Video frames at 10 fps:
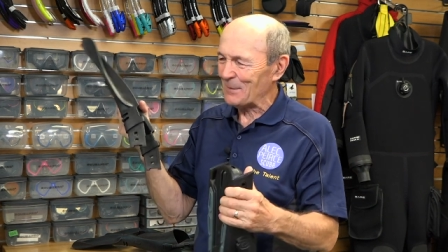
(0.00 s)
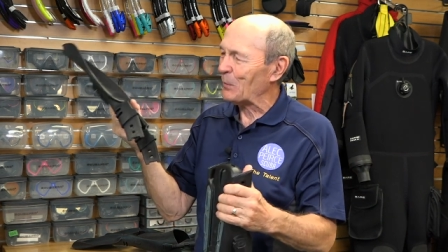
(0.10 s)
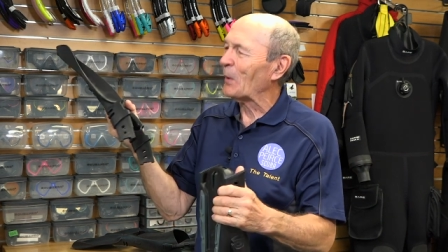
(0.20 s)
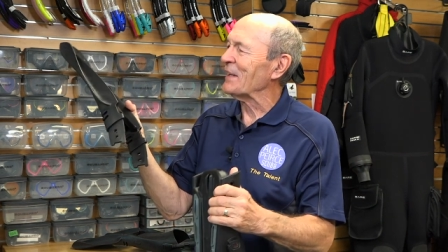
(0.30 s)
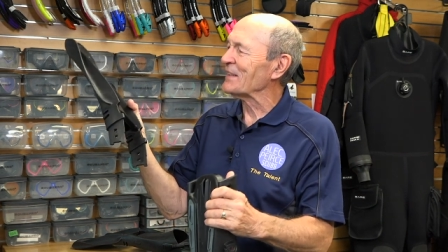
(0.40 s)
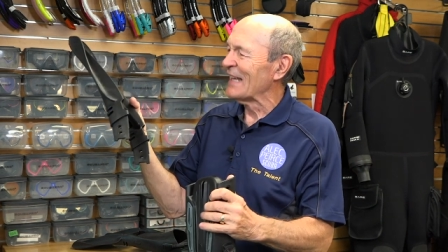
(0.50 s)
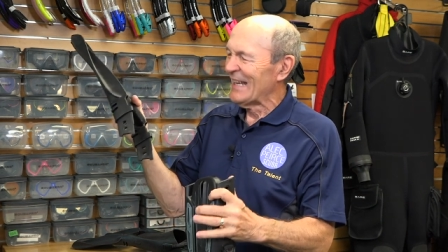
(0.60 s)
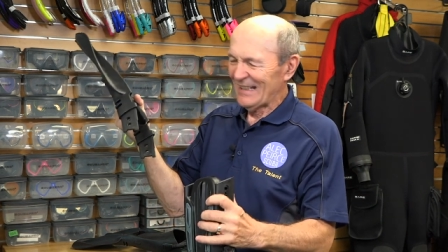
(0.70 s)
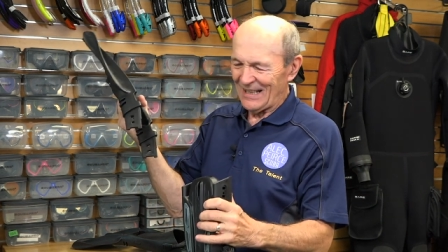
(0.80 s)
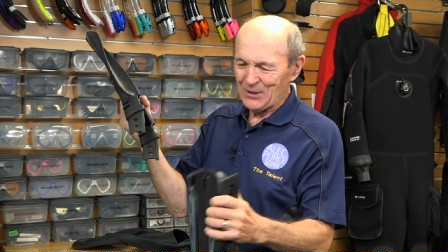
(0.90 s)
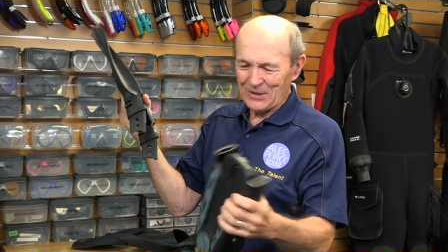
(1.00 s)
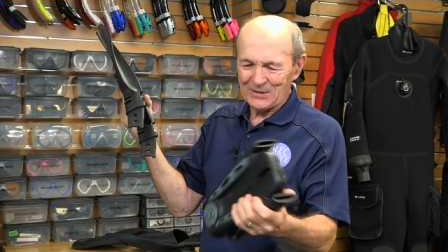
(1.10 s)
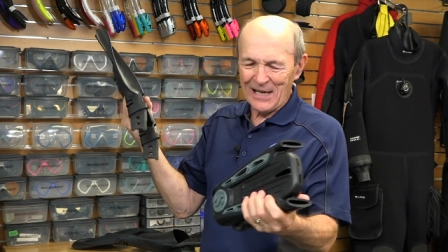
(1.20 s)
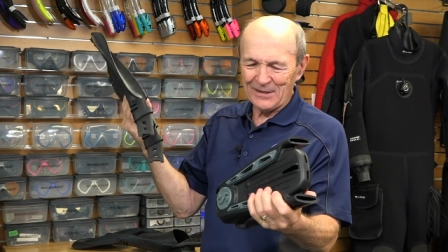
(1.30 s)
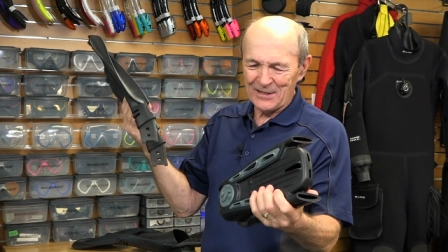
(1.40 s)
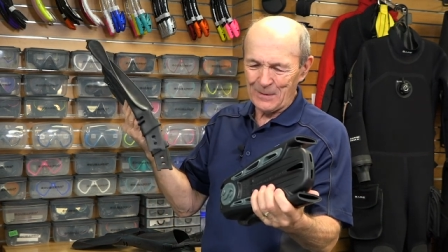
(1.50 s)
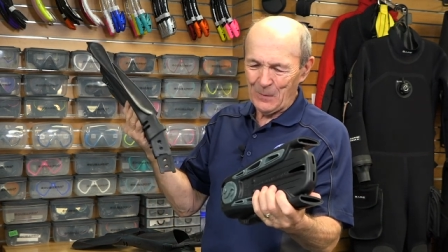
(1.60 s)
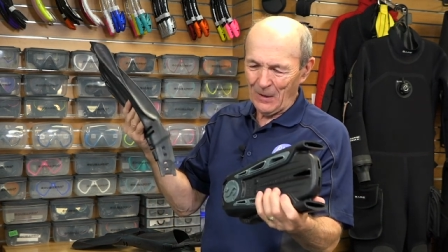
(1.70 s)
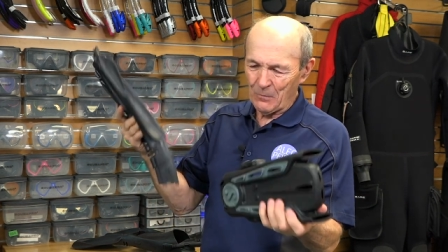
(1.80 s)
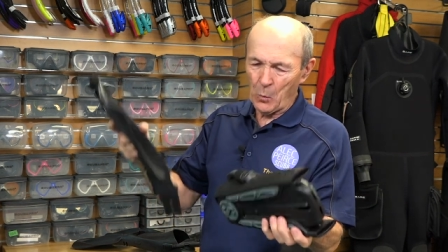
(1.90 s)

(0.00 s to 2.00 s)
the point is that you can take these apart.